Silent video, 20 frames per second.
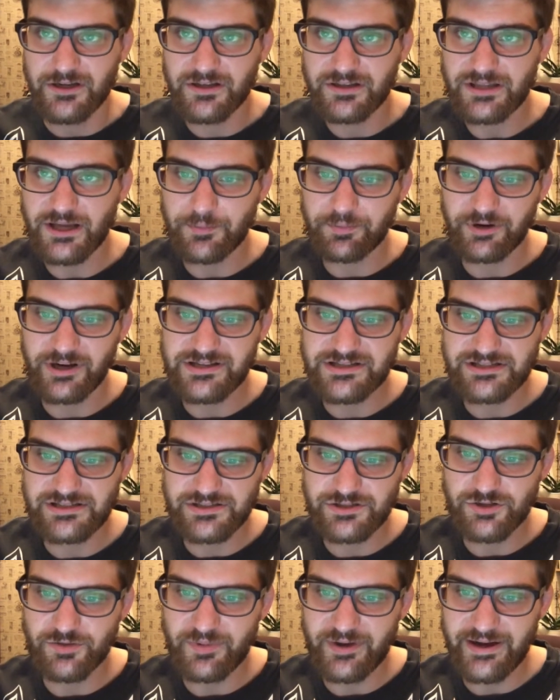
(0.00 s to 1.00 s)
that price
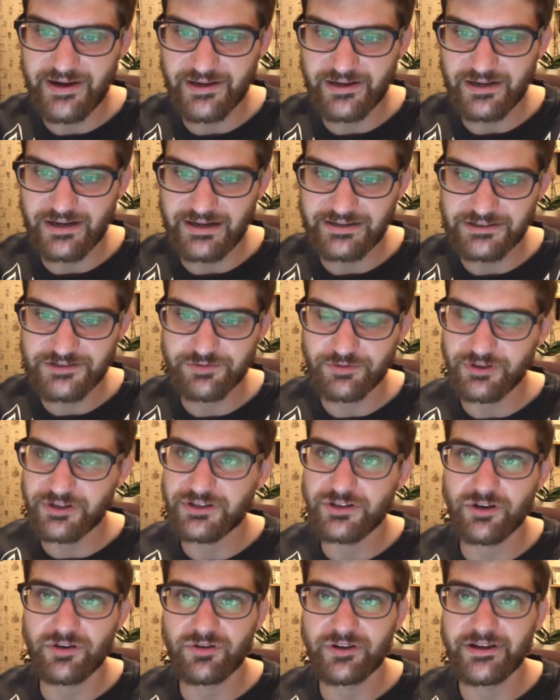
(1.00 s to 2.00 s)
isn't too bad, and I just really
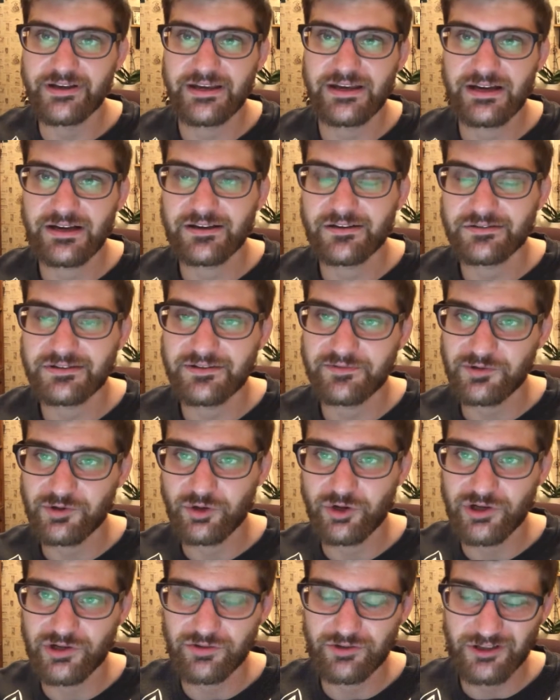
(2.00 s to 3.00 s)
don't like how Devin
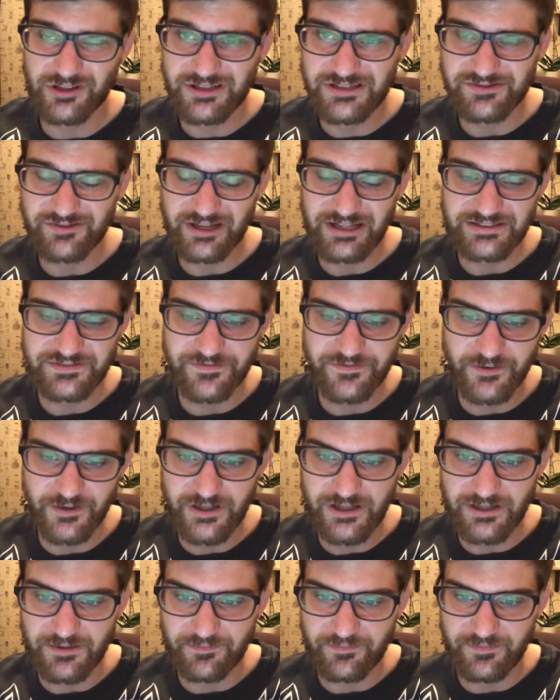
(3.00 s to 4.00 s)
Clark looked his last
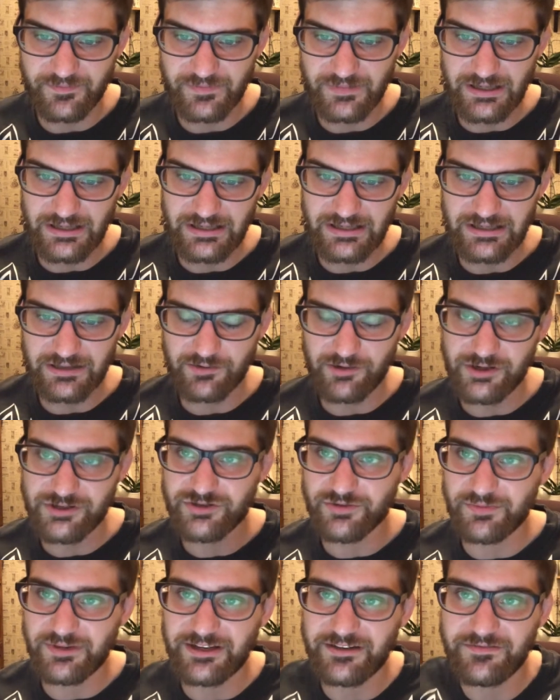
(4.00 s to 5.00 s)
fight. And
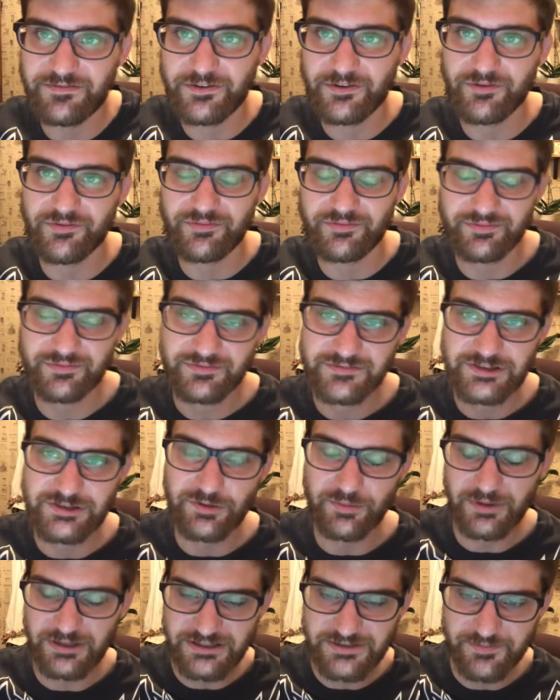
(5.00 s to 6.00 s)
Alonzo Manifield is
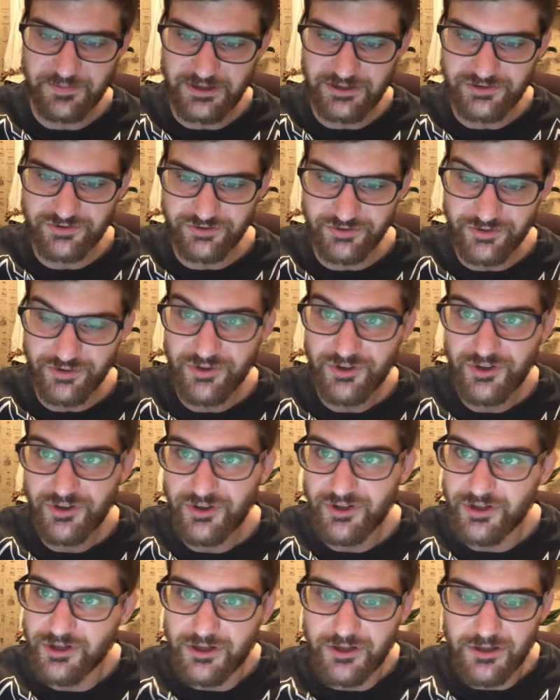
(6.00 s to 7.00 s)
nobody special.
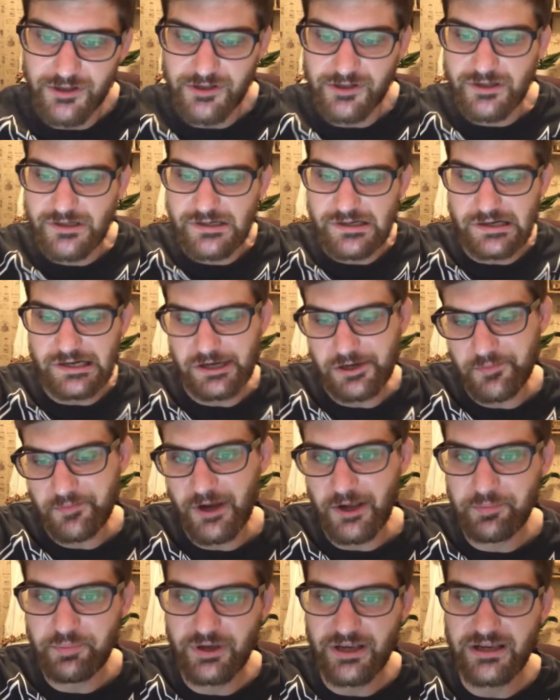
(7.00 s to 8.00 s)

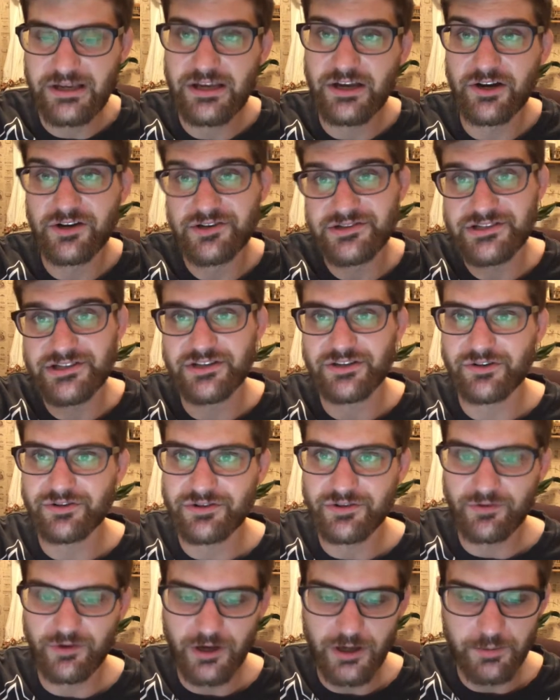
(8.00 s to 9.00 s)
My pick here is Ian
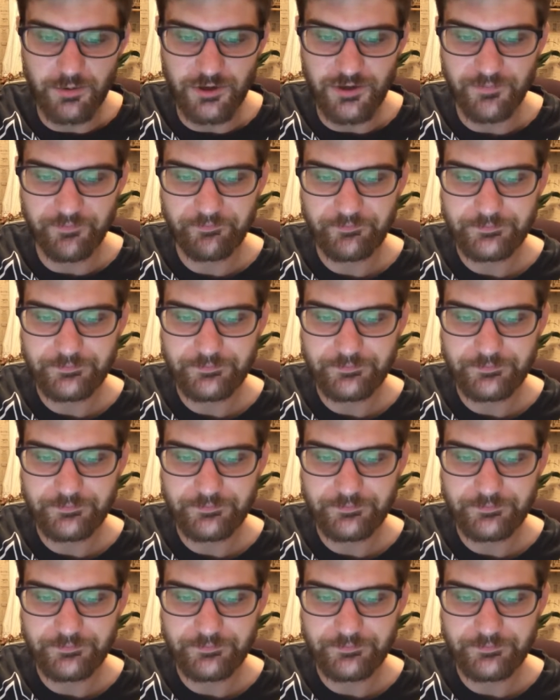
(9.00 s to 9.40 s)
CUTELABA.